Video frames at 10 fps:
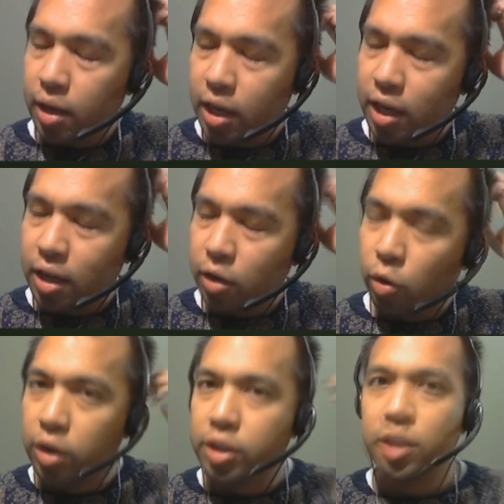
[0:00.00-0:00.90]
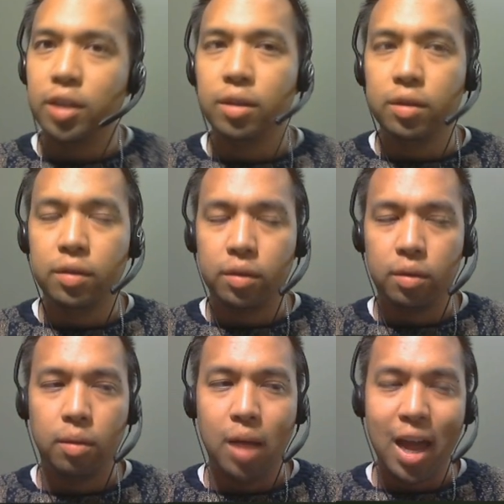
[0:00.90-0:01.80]
in Origins,
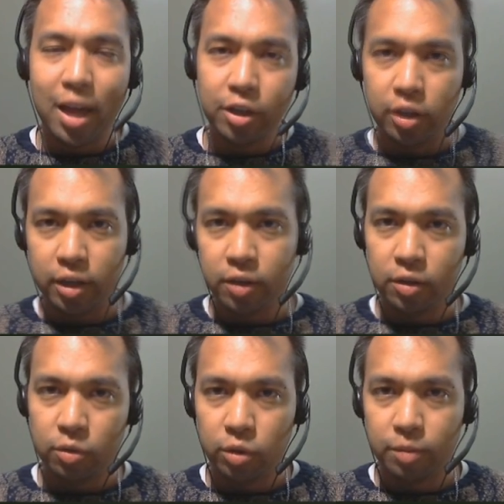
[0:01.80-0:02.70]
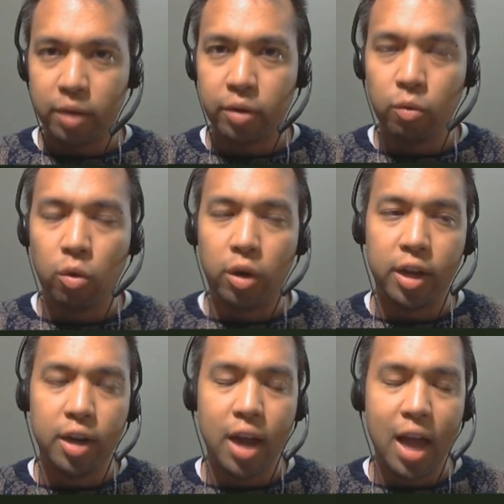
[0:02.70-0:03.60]
Angelus was my Grey
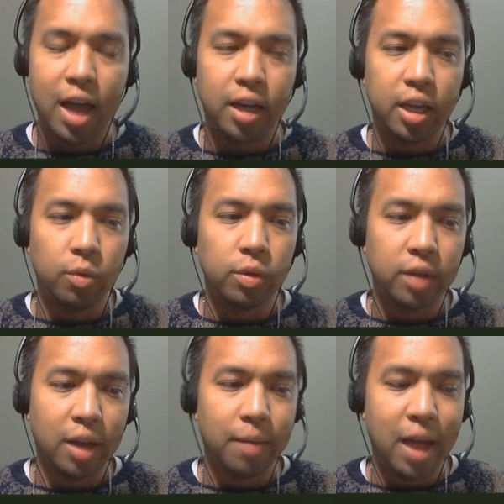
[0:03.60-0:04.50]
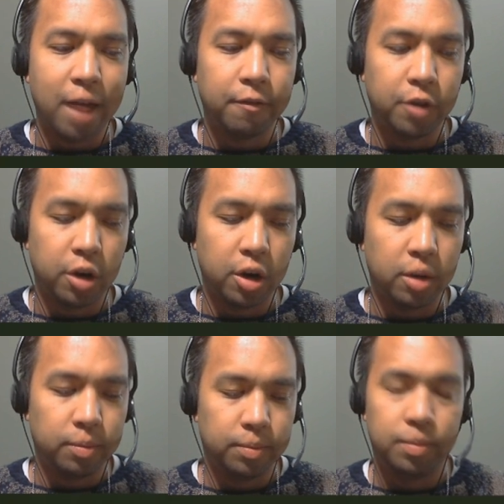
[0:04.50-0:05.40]
Warden, and he was named
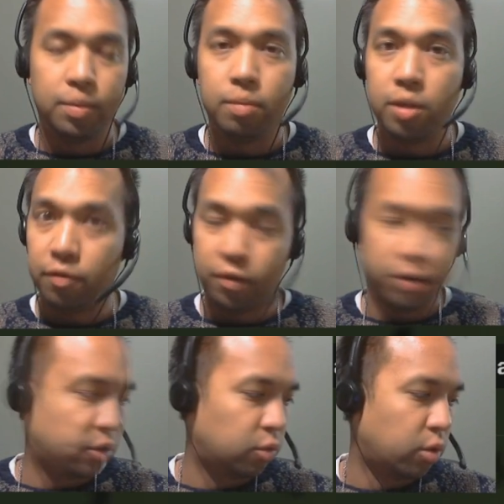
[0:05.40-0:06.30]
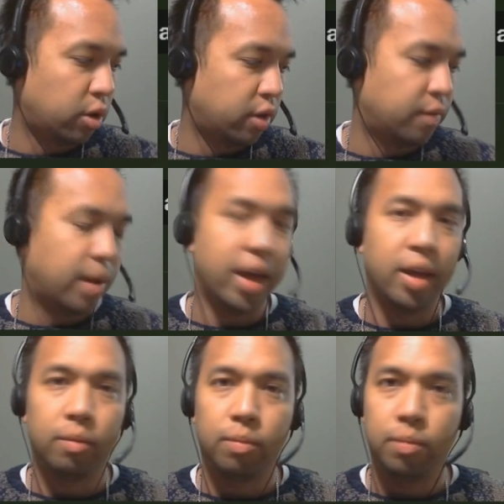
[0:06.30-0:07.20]
after the first word of
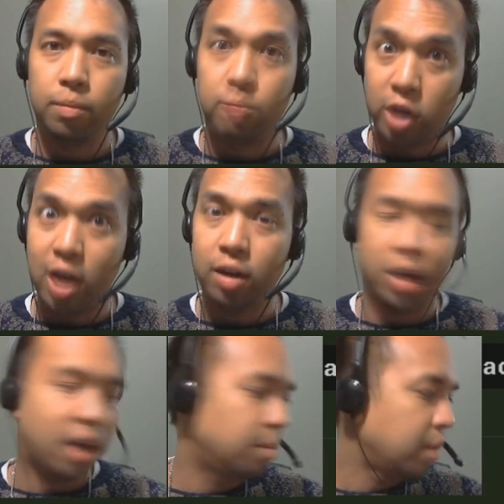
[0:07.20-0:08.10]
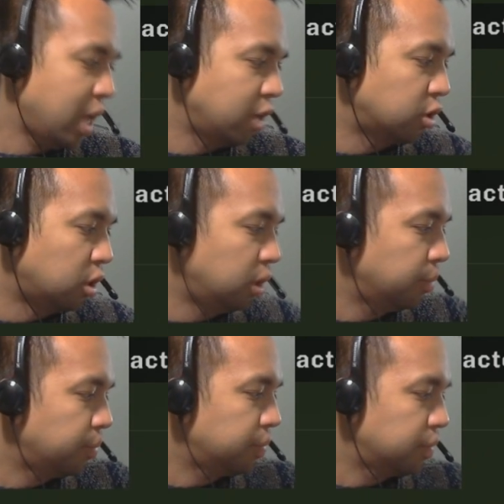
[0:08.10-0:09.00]
my channel name, Angel,
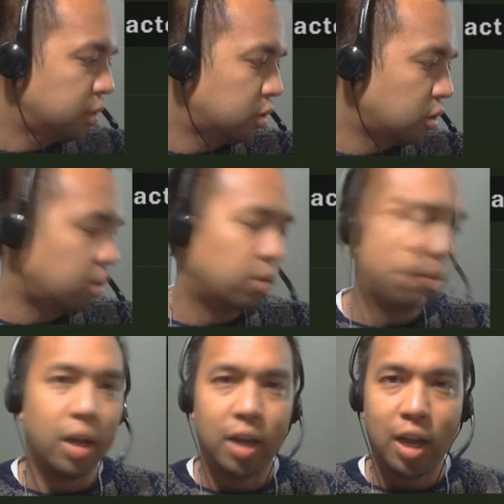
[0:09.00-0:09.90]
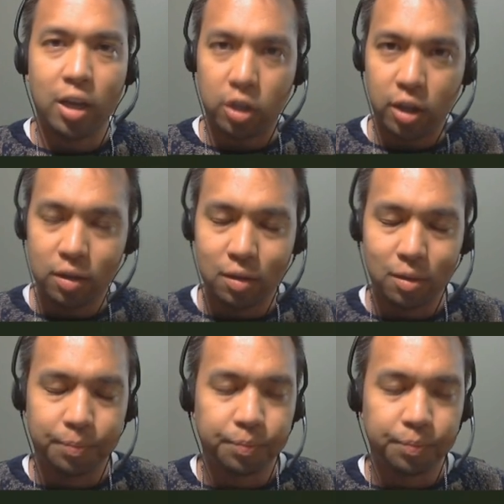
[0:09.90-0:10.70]
so Angelus.